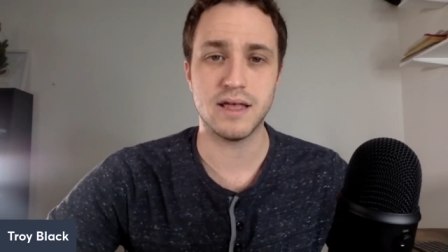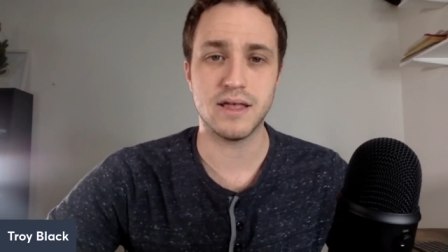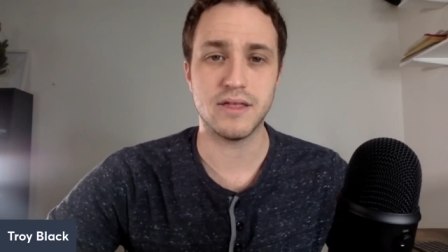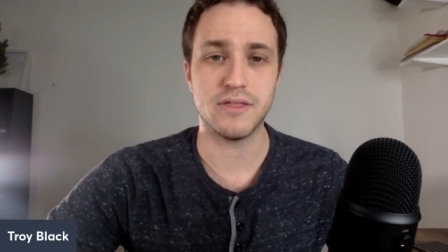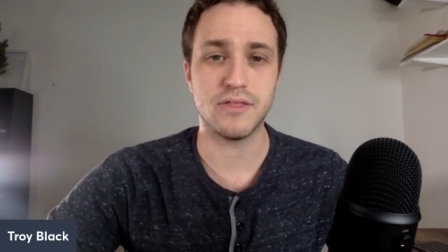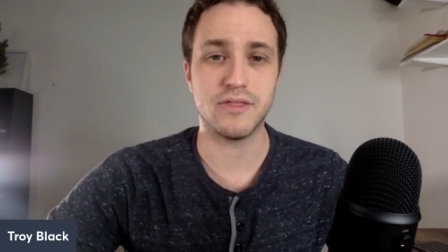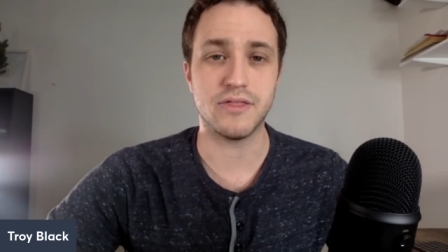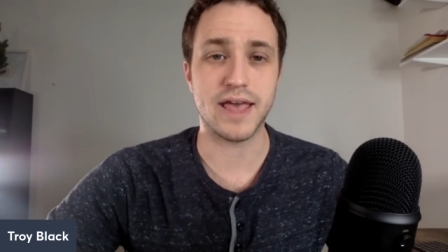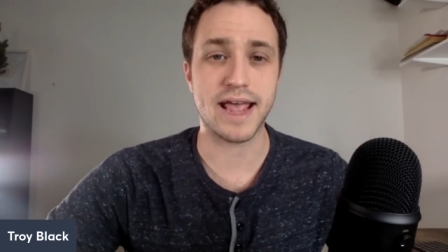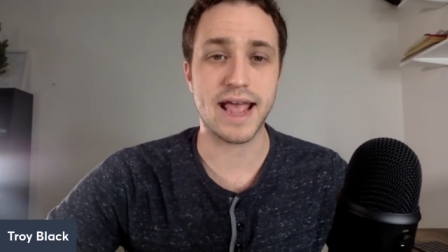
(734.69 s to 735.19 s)

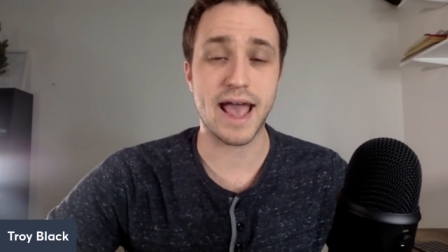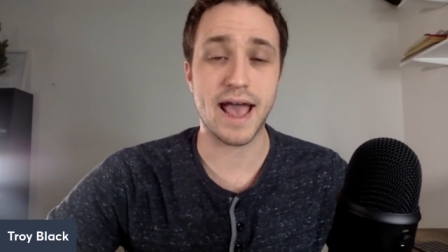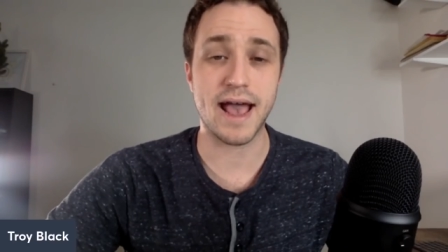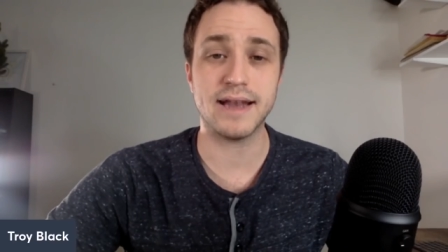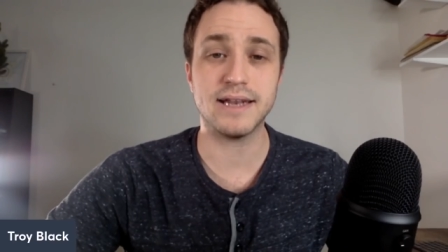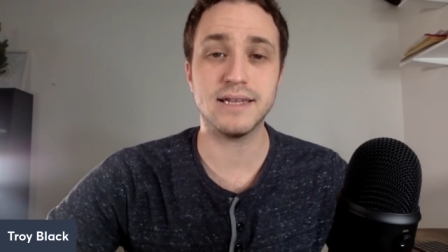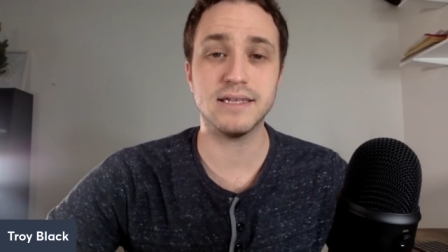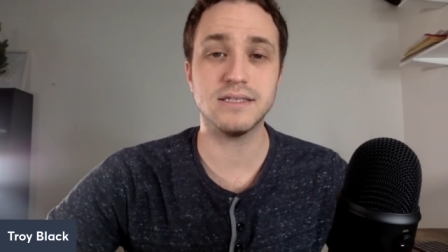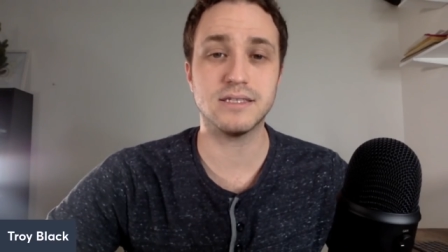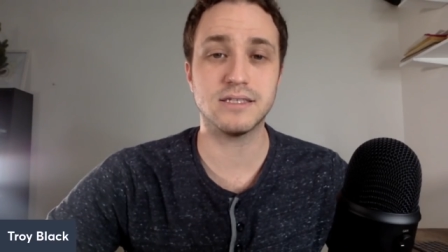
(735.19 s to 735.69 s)
They
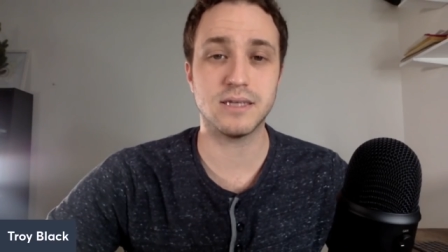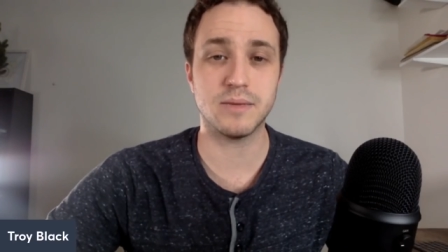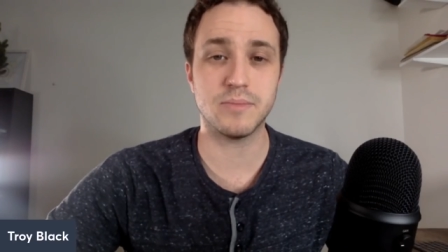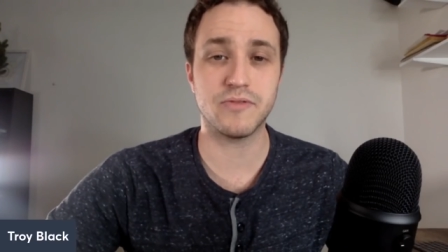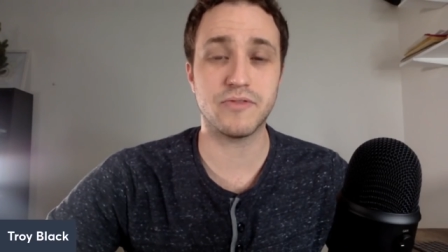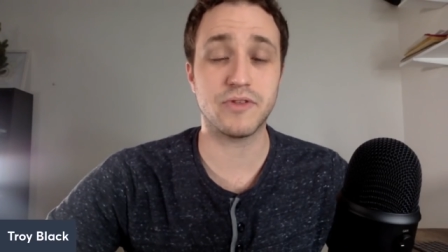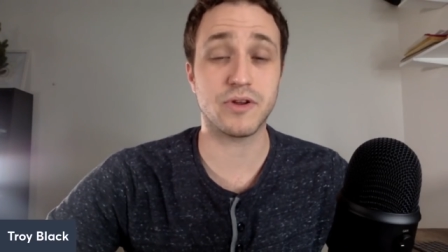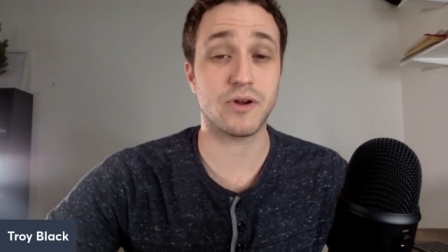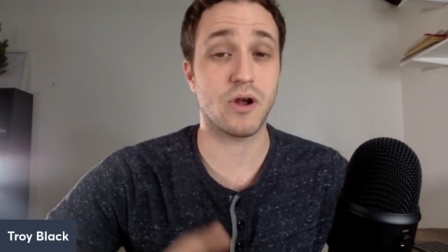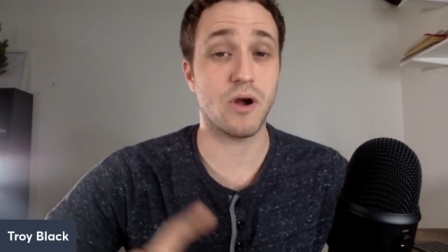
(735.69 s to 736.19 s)
added some of
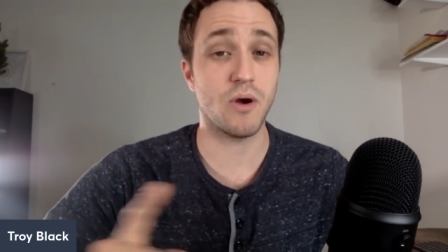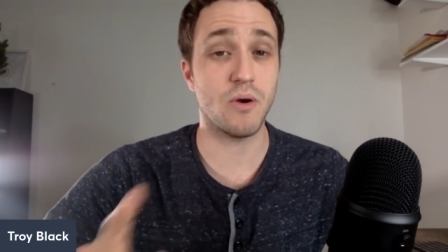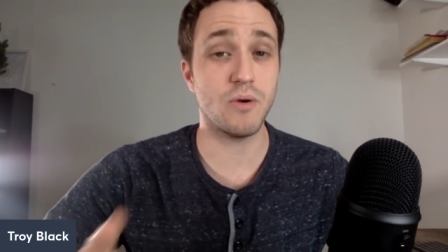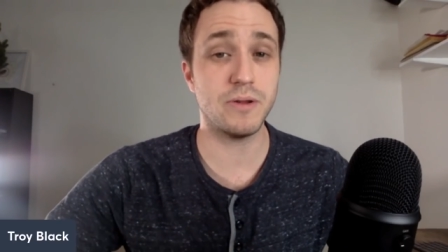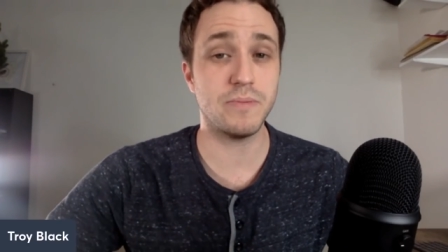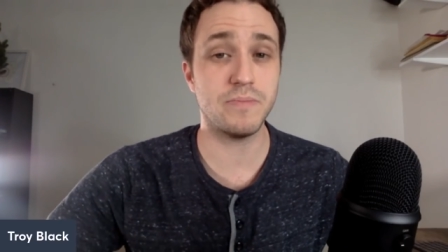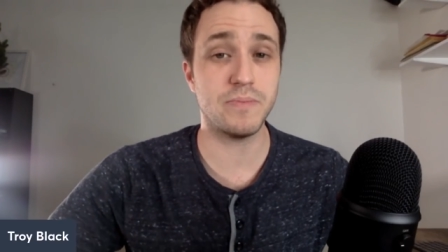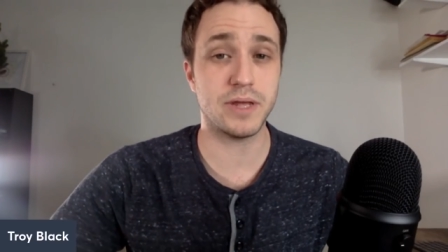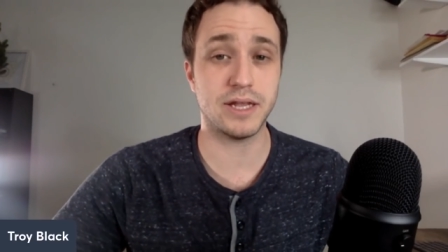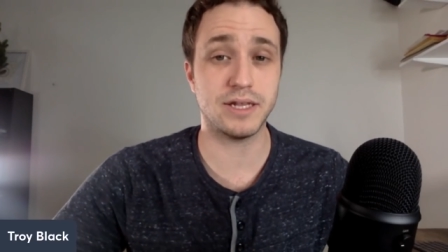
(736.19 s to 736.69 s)
their own
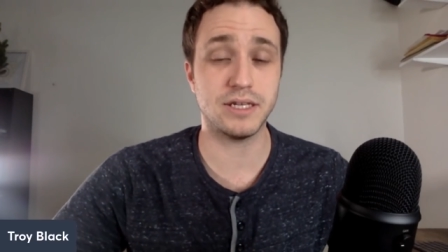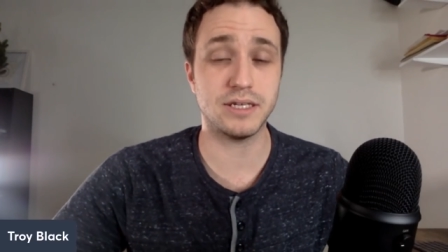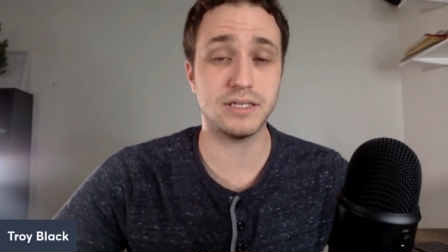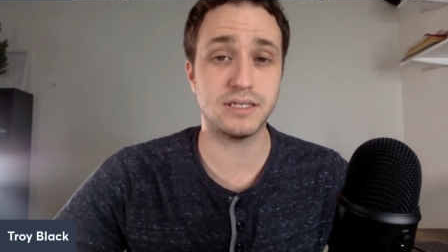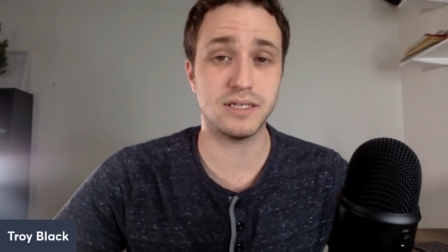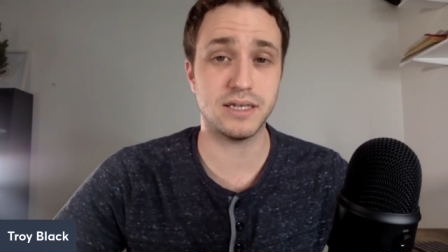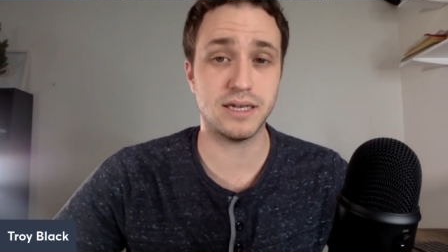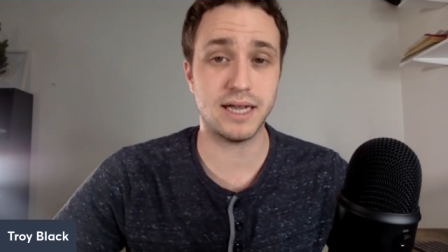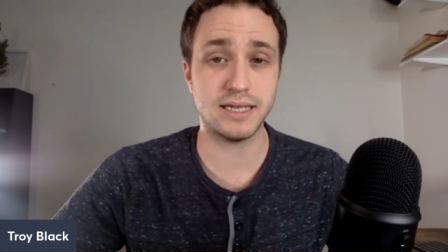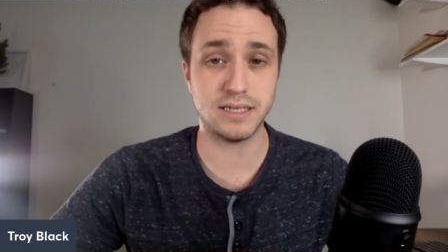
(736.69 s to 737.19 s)
opinions
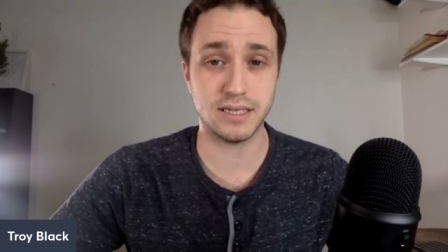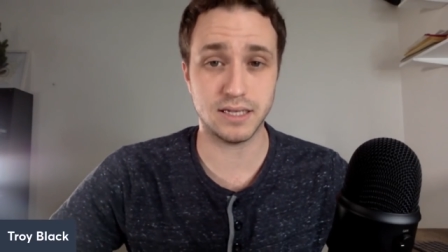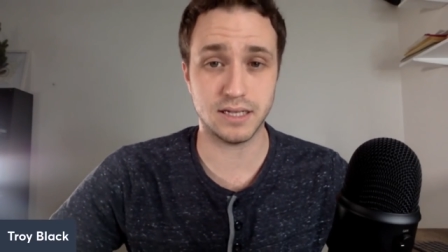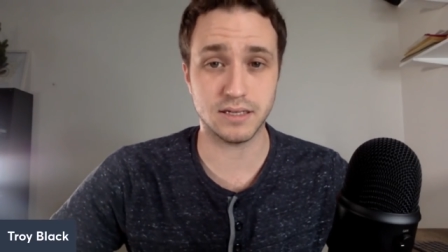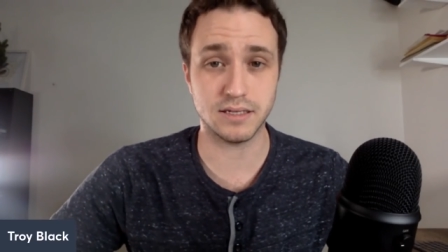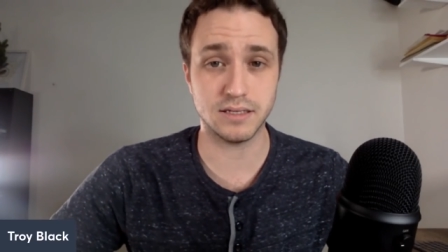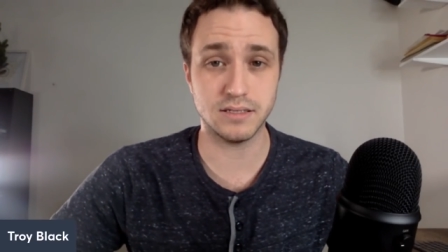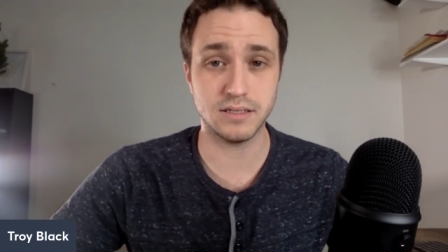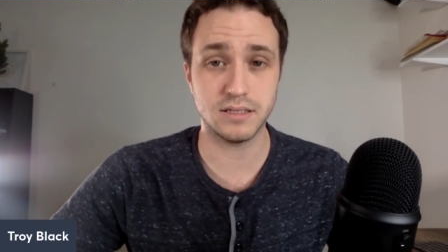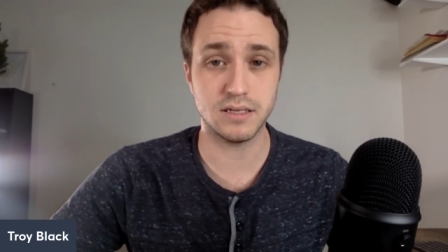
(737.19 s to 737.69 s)
and
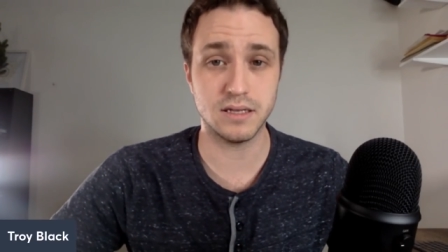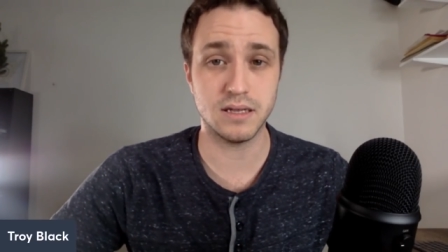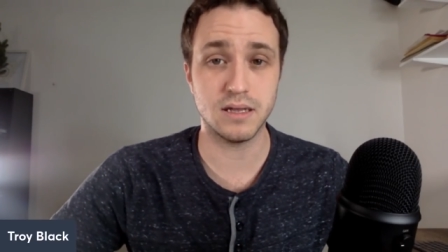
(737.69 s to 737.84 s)
ideas,